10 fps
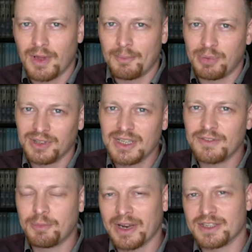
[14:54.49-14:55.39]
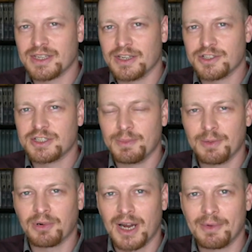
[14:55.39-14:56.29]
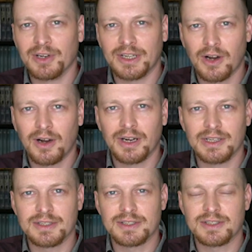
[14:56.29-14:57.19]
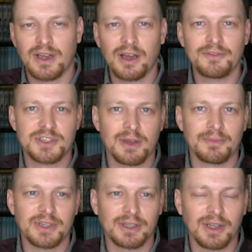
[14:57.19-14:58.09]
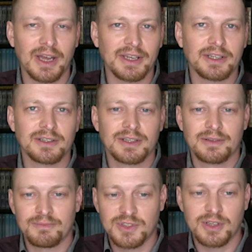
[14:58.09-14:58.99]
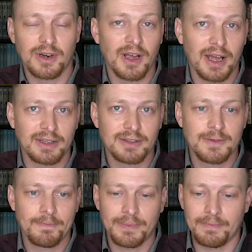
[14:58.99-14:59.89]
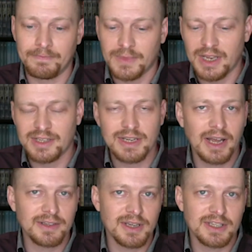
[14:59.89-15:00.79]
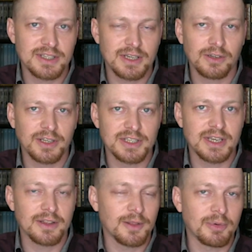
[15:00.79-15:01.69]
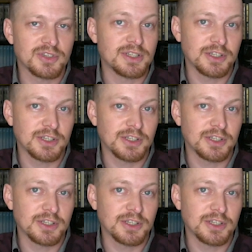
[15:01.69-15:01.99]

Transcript: believed by the sages to be the primary cause of something like tzara'at. It's not necessarily to say that the person is a